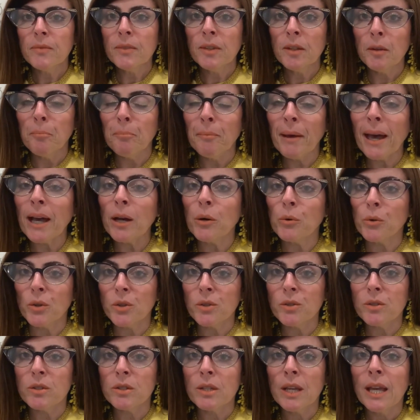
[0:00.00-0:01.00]

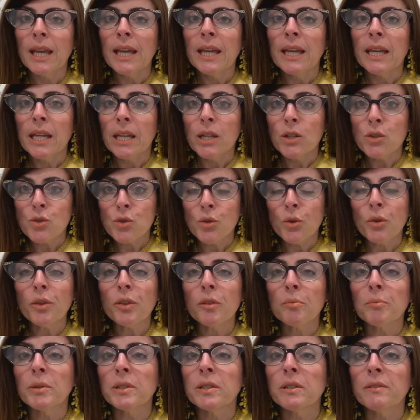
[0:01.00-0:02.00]
backwards. In
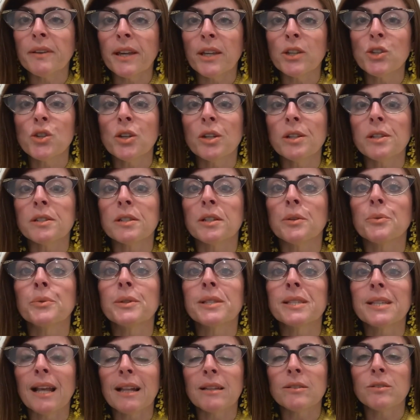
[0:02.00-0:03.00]
truth, motivation is the
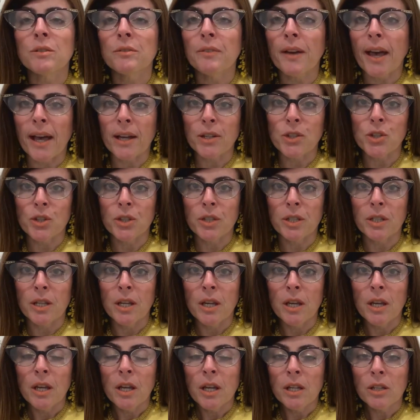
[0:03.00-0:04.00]
result of action,
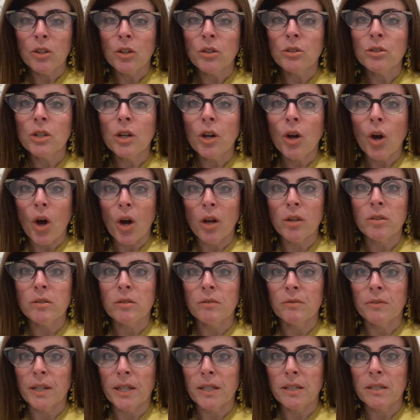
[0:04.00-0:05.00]
not the cause
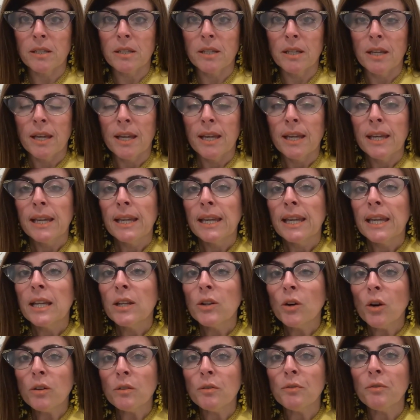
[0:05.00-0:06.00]
of it. In
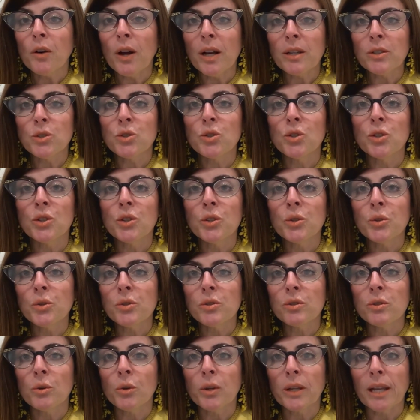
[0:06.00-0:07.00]
order for us to
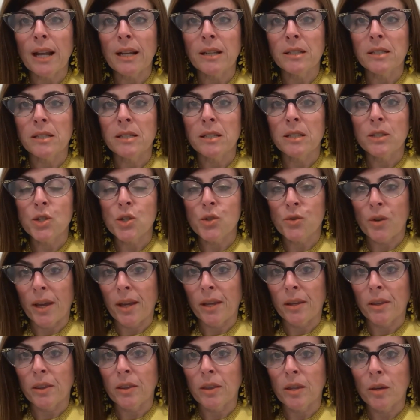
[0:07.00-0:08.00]
use Nuriel's
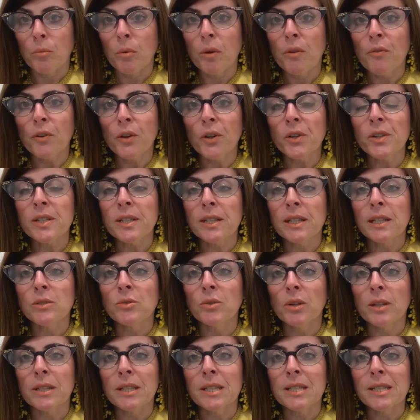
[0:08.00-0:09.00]
strength, we first need to
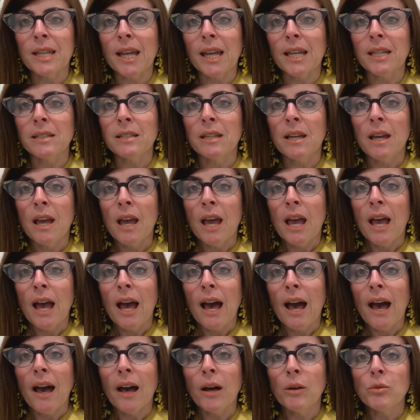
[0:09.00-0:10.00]
understand
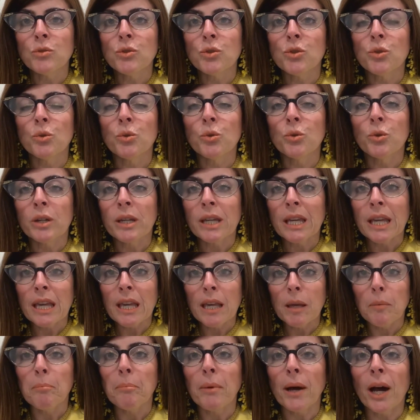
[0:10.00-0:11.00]
how to
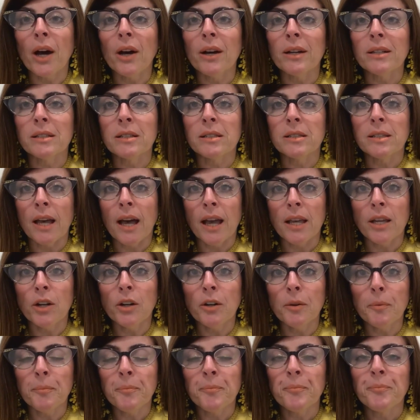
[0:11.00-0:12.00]
keep our
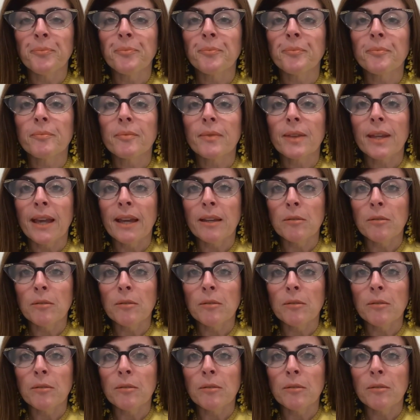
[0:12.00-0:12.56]
desire and